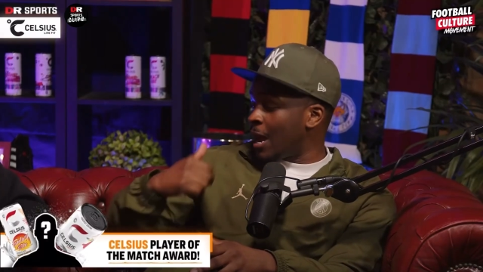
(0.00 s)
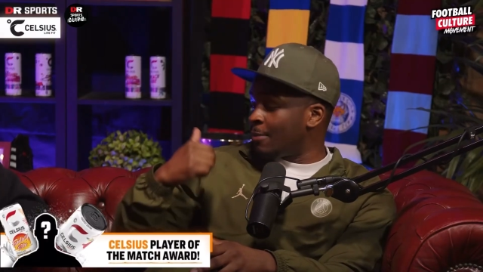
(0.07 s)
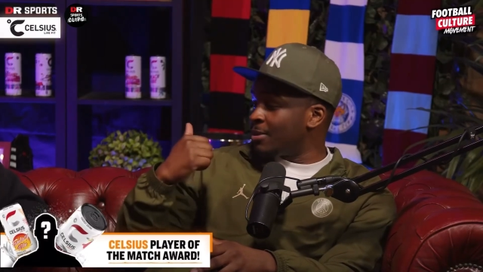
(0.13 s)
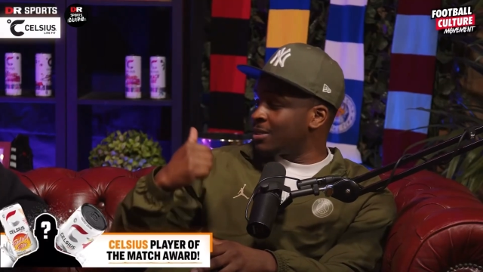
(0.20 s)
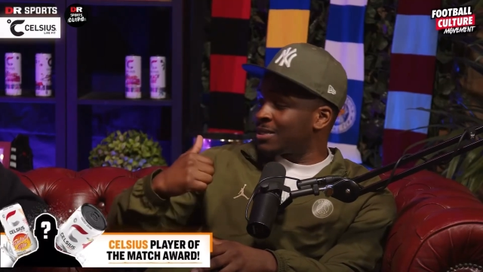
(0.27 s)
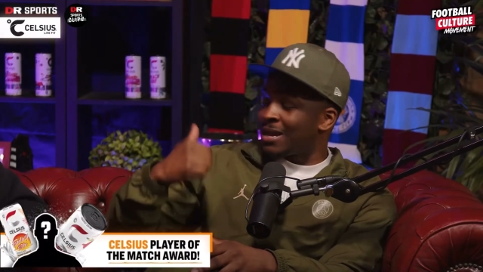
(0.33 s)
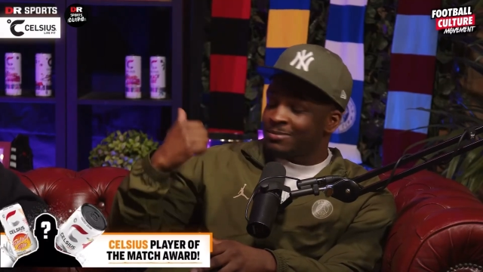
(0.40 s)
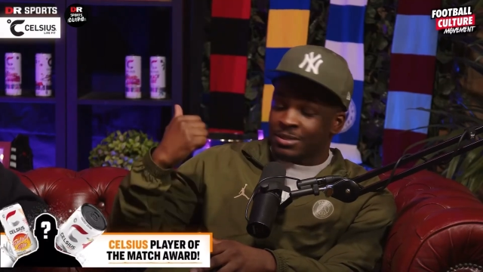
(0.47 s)
How
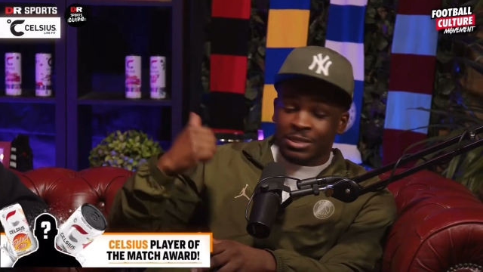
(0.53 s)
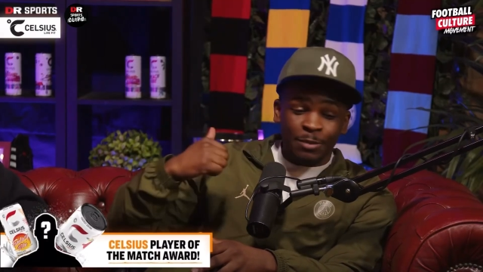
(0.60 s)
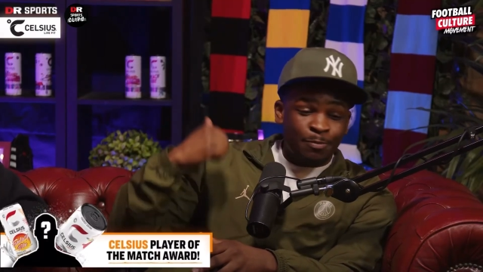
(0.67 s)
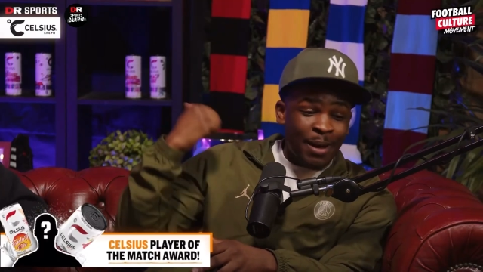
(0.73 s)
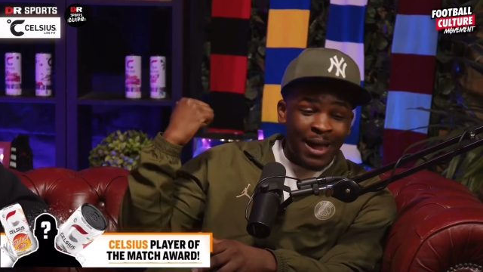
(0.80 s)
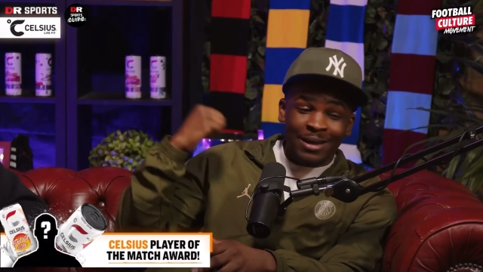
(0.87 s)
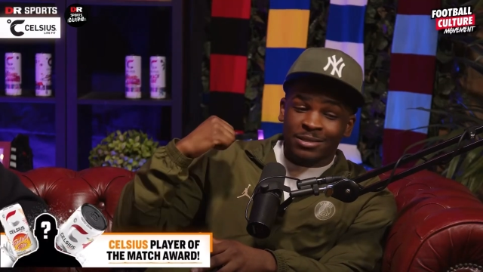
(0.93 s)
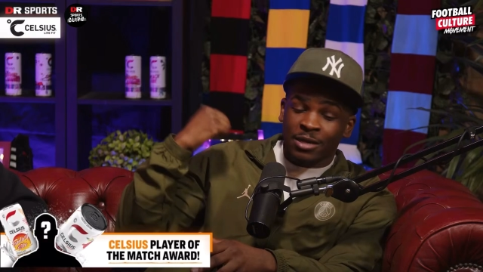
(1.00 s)
many times has he
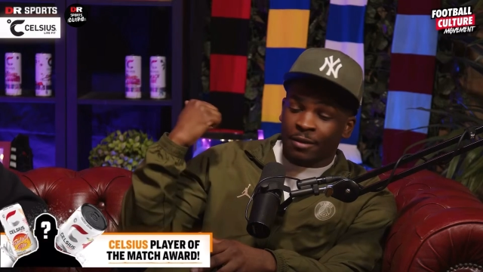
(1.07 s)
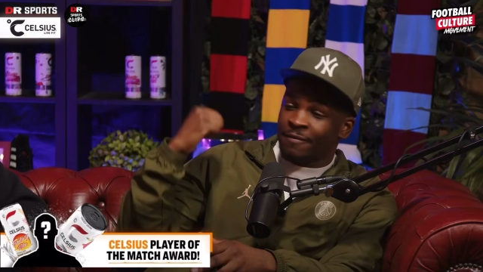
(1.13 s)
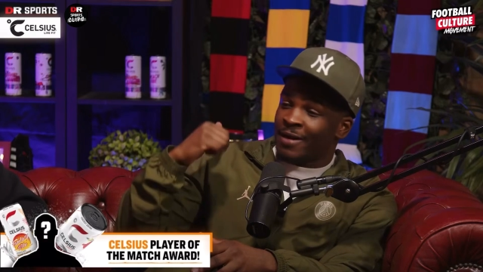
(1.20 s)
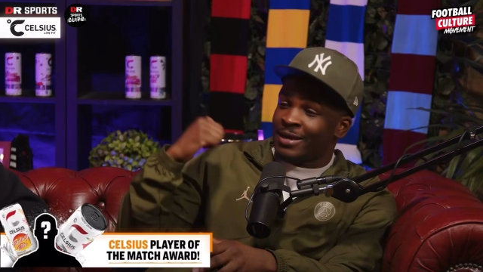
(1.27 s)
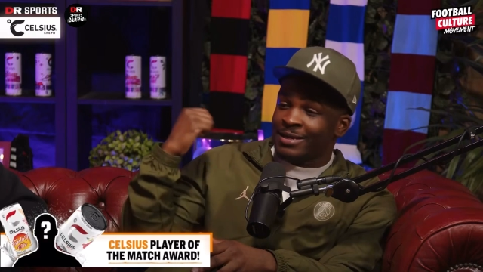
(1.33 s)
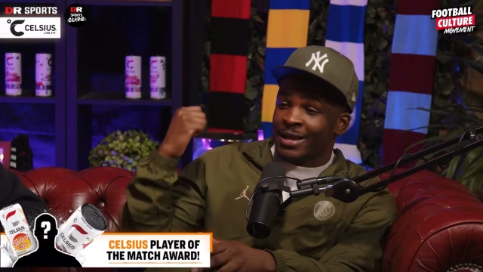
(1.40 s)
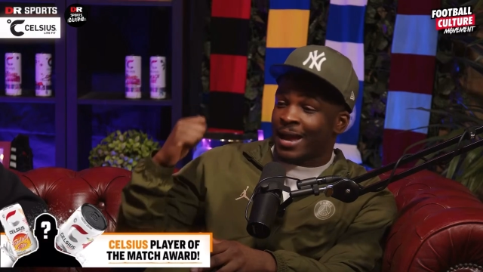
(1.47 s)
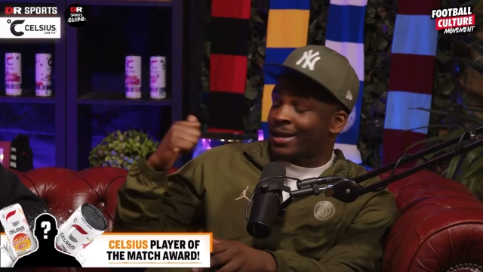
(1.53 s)
packed up
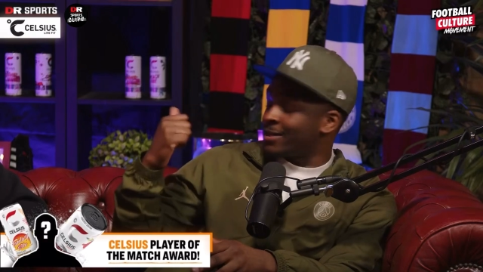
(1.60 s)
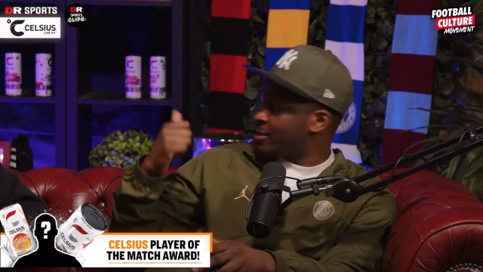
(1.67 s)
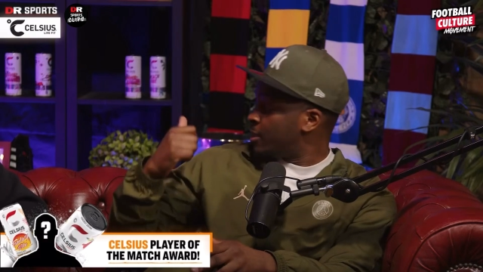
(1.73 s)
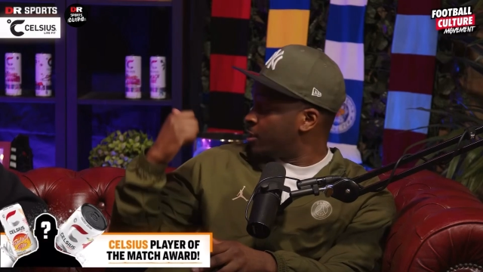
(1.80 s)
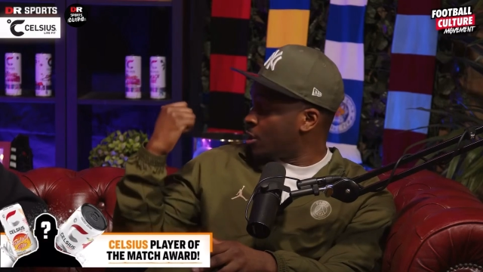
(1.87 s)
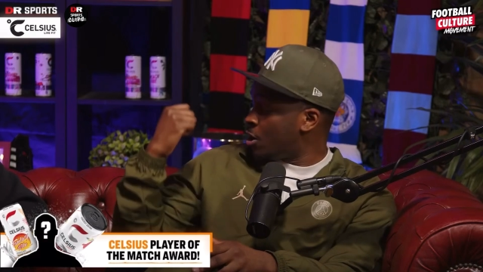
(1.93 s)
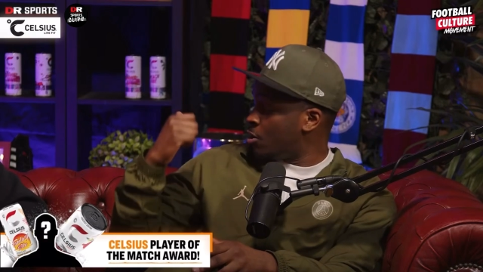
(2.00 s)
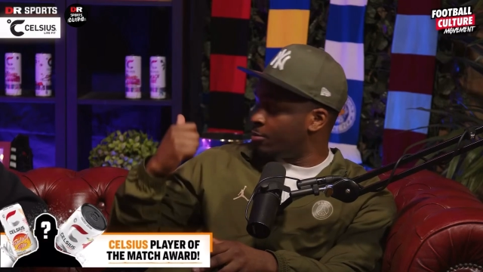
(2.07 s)
Van Dijk and
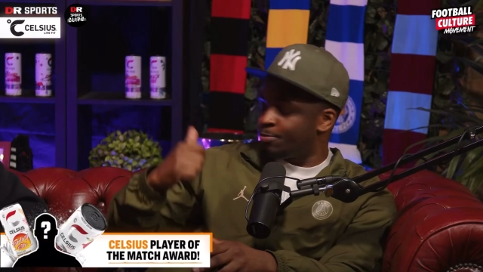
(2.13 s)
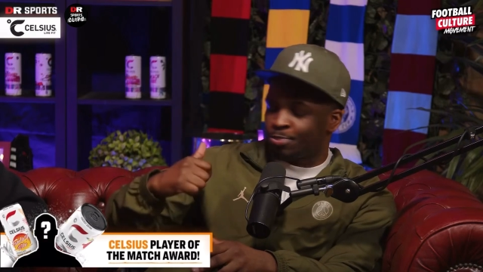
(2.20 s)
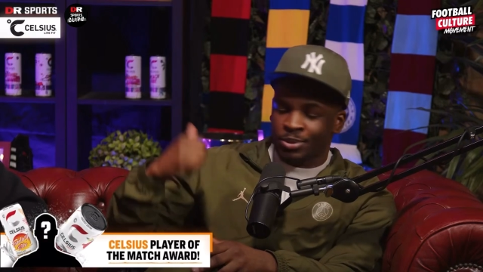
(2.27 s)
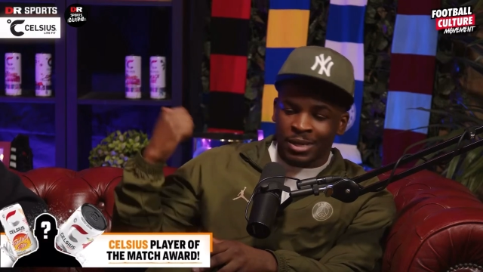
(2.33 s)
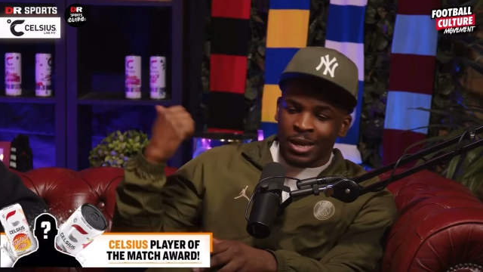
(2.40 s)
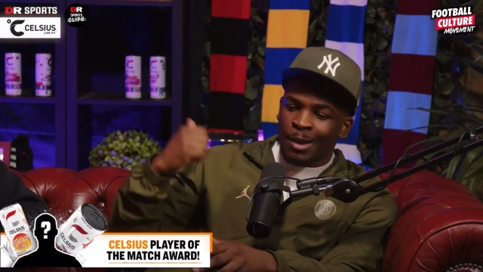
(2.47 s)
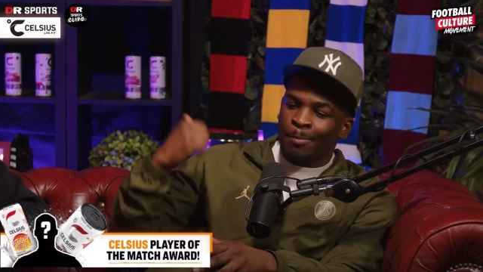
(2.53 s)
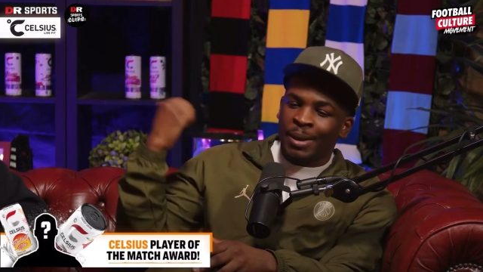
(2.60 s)
said, yo,
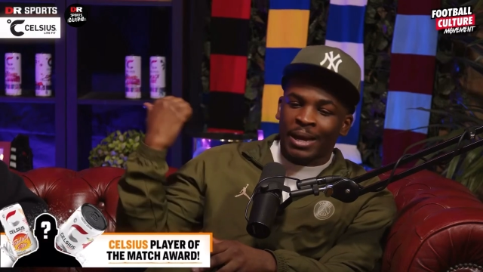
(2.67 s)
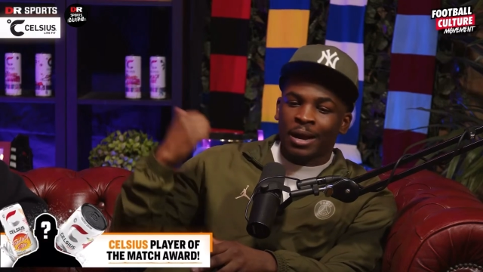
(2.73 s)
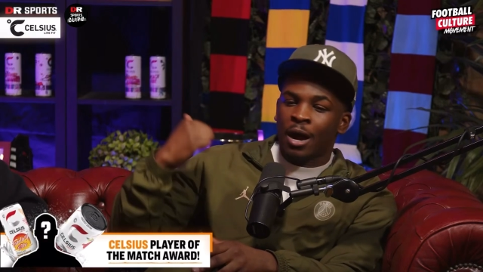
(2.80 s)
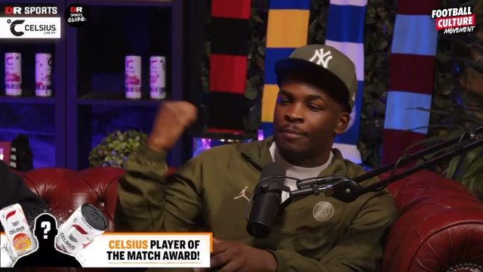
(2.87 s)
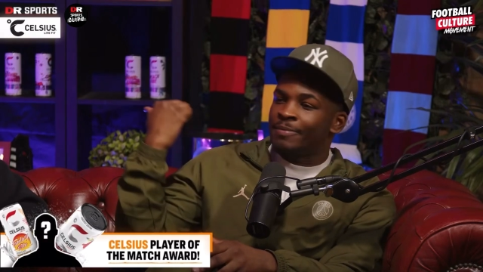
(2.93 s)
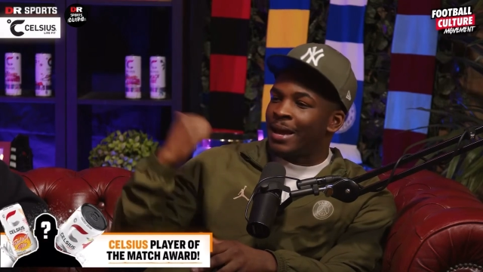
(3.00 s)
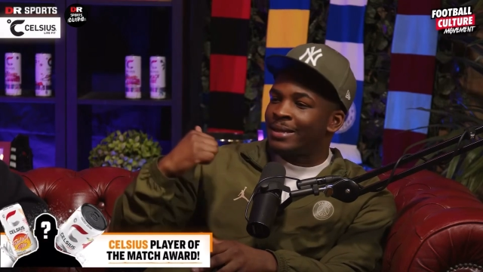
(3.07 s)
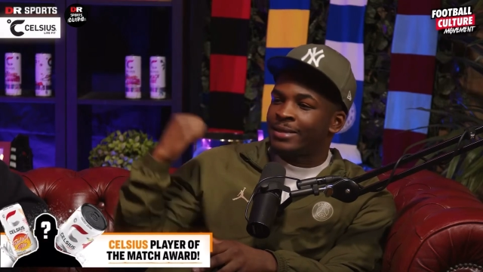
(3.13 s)
pick
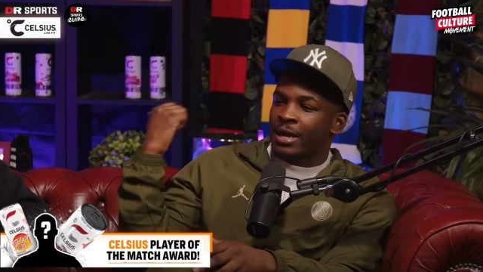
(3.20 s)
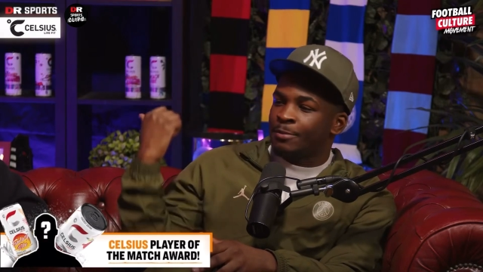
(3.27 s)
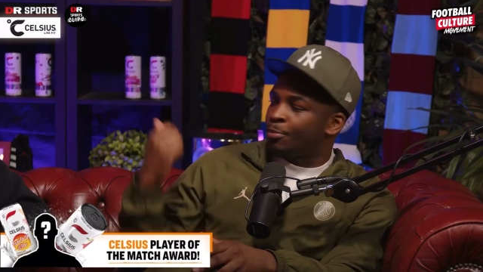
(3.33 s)
up that dead